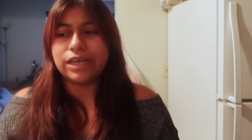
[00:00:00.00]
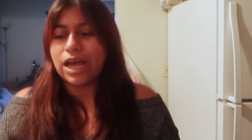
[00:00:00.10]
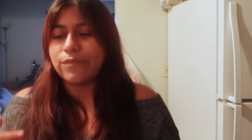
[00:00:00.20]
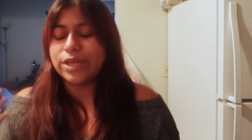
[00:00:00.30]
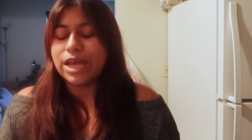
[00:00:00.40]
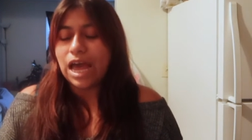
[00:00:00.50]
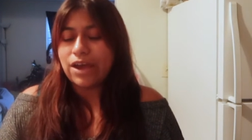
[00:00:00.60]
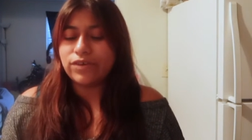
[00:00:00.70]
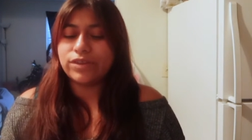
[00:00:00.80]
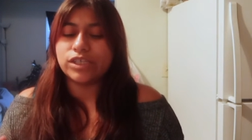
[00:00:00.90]
and I've been
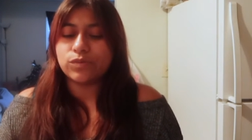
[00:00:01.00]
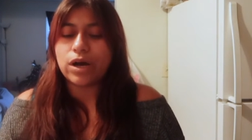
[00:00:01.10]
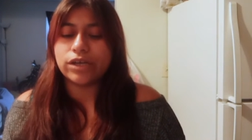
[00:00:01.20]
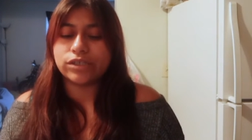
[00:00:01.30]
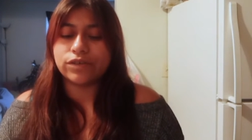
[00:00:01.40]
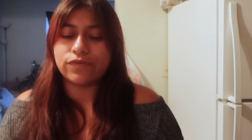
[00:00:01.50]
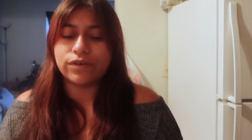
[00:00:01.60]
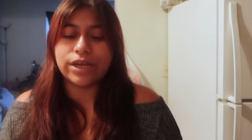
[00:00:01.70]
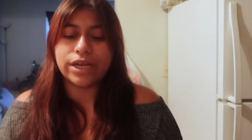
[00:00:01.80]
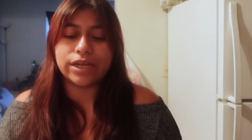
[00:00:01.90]
having this washer
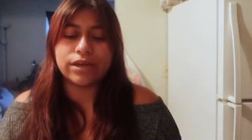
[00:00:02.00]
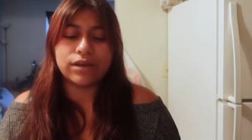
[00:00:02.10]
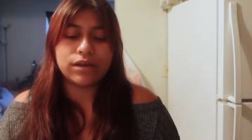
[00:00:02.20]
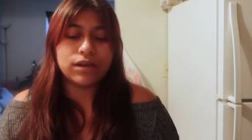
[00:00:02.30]
for like